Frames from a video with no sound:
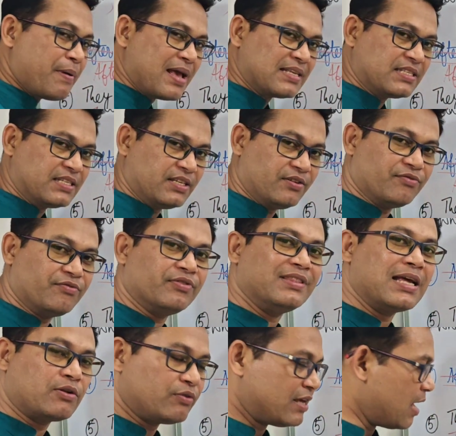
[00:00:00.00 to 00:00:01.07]
passive,
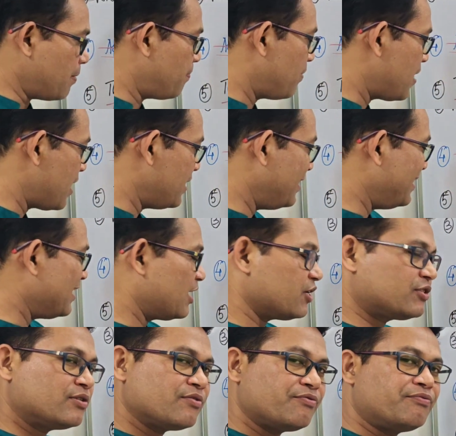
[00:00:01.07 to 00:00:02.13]
that we apply in
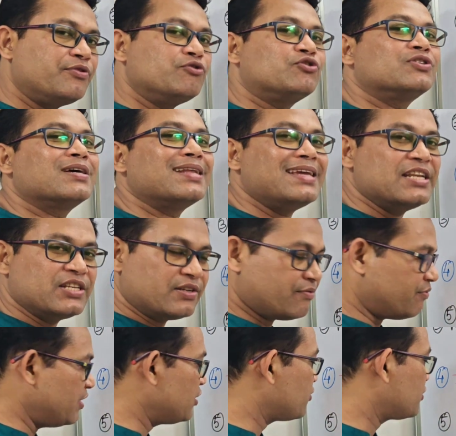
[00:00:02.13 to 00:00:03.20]
case of future
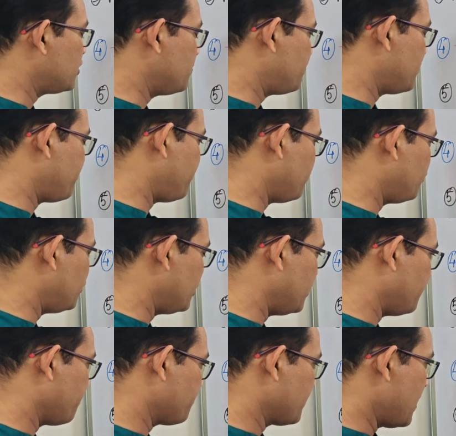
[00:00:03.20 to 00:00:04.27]
indefinite or simple future.
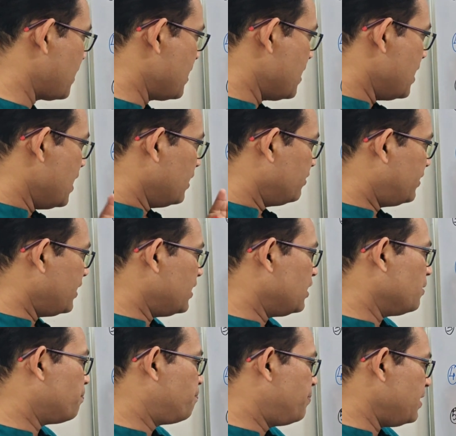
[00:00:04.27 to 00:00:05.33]

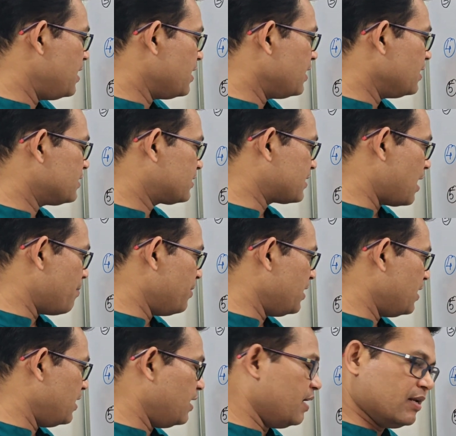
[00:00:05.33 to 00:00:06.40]
Then being is
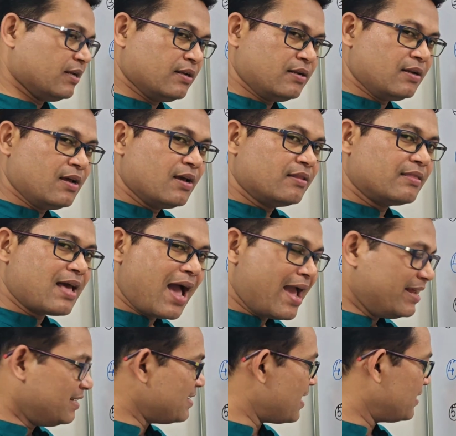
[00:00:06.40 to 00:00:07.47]
coming in. The
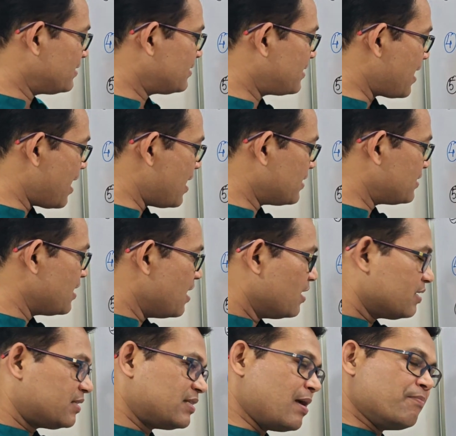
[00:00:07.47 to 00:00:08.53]
idea is that
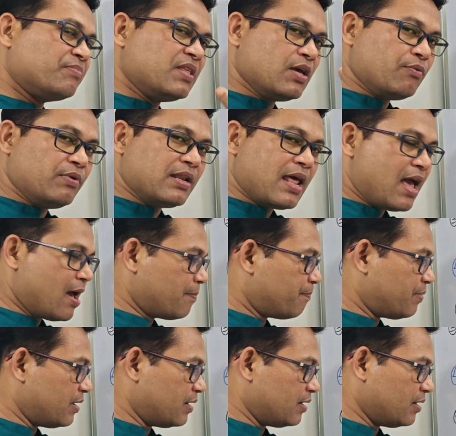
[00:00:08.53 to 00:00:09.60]
something will
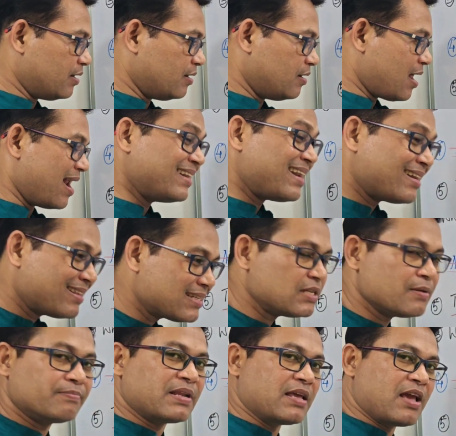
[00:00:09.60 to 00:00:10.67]
happen and at the
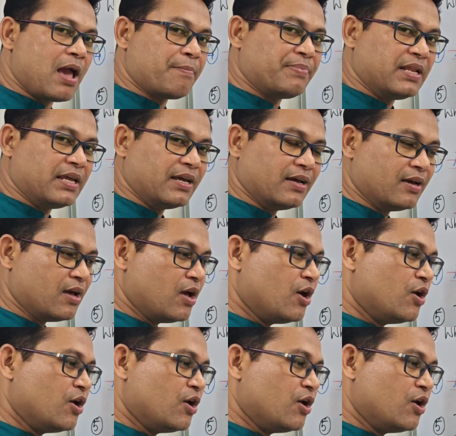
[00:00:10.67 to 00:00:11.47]
same time happening.